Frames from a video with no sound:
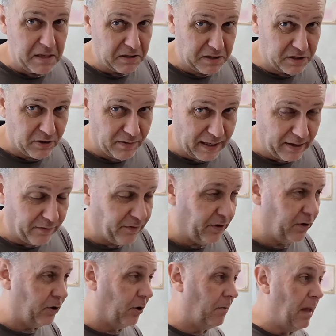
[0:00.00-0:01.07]
Still haven't had the
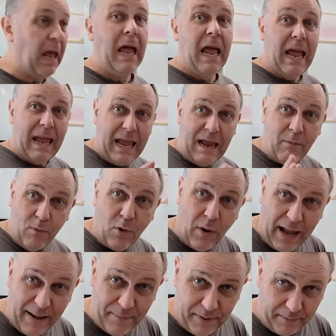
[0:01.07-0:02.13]
phone call. It will
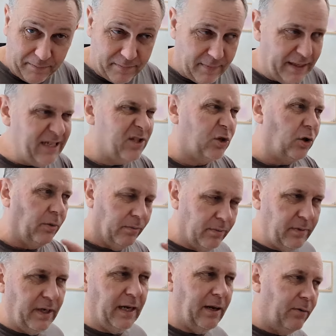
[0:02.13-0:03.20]
happen. He's good.
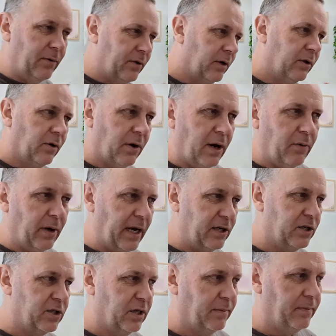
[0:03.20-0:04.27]
You know, we've got a great
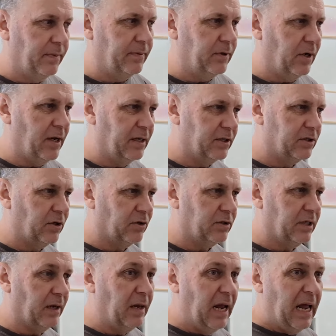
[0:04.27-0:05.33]
relationship, Dyan's
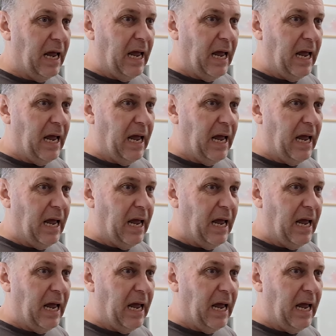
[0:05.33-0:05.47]
doctor.